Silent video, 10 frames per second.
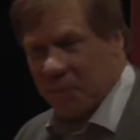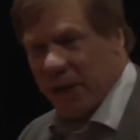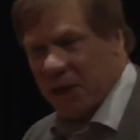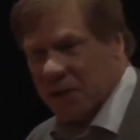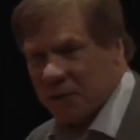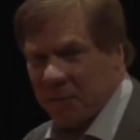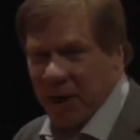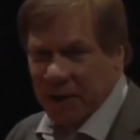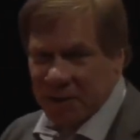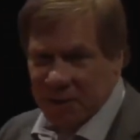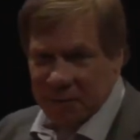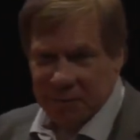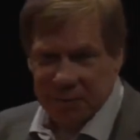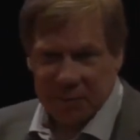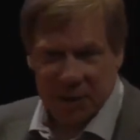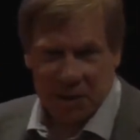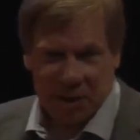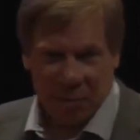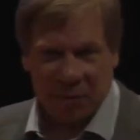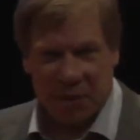in mainstream medicine, and
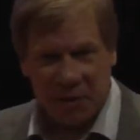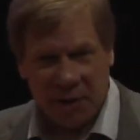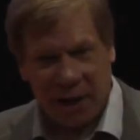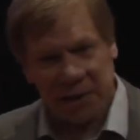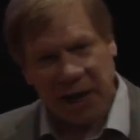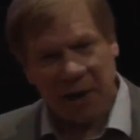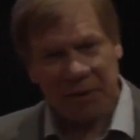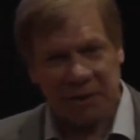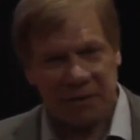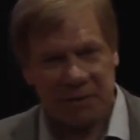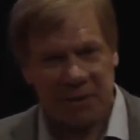some of us are doubters